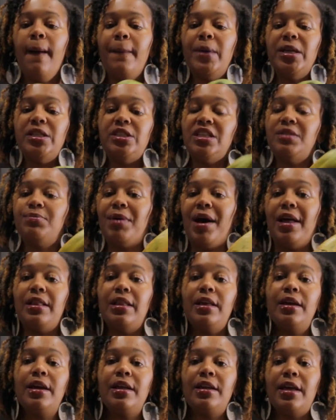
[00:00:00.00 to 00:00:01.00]
but just by
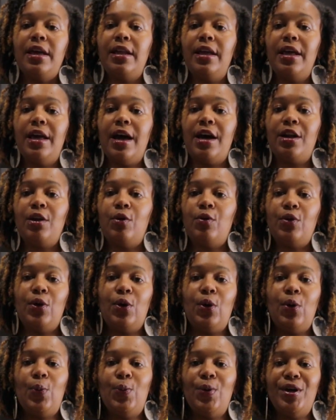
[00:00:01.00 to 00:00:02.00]
looking at it, I don't
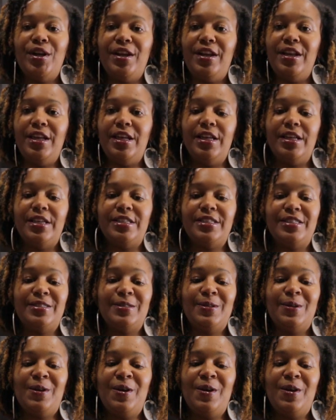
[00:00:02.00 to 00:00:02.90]
know what it is.